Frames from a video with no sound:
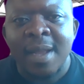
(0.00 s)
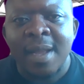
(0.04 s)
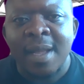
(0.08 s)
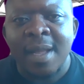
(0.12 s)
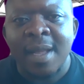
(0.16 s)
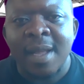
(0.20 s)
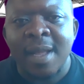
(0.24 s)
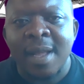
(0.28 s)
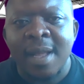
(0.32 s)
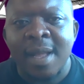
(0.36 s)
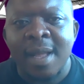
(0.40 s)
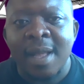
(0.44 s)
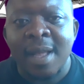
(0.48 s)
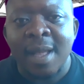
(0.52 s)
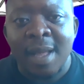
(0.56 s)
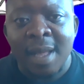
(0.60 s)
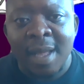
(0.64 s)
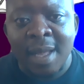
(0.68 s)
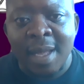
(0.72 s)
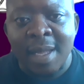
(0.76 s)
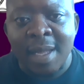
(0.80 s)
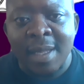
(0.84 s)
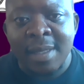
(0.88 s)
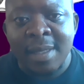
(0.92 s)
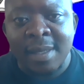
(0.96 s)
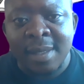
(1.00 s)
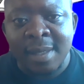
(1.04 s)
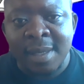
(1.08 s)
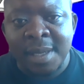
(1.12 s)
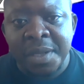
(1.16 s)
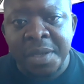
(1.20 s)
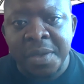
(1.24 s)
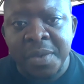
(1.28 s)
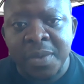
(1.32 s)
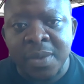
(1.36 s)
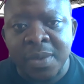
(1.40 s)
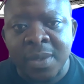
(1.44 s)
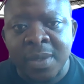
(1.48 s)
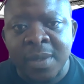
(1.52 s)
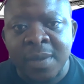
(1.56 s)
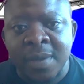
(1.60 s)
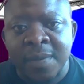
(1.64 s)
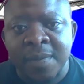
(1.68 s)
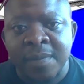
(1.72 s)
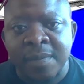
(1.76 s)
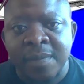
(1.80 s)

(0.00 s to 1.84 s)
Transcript: hard skills.